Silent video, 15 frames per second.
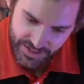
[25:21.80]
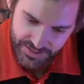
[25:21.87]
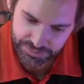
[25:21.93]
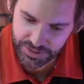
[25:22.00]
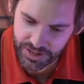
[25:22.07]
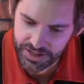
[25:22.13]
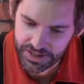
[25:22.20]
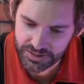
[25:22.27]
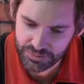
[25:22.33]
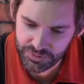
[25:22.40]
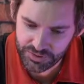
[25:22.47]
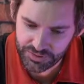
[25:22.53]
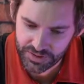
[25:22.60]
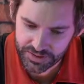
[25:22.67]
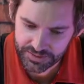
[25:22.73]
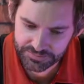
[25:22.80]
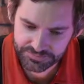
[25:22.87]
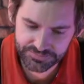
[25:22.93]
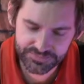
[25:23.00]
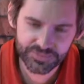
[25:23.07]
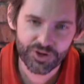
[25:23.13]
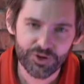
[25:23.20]
starts playing the music.
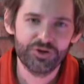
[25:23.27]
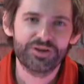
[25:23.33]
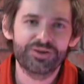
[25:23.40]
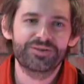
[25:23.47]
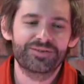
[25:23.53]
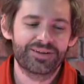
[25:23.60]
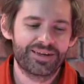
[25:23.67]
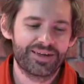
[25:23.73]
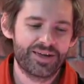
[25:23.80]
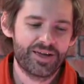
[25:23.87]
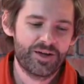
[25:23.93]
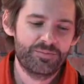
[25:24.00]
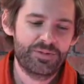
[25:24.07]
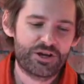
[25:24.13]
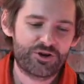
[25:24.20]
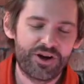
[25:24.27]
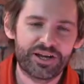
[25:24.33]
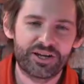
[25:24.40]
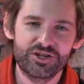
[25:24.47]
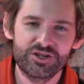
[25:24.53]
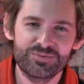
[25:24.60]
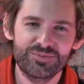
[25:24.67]
So you can be
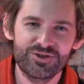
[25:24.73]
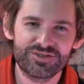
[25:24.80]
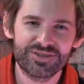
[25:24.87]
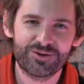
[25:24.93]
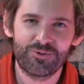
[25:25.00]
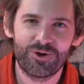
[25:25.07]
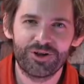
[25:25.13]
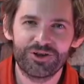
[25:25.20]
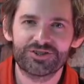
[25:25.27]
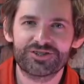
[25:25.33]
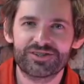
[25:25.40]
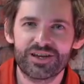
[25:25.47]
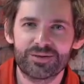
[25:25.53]
cranking your music while you're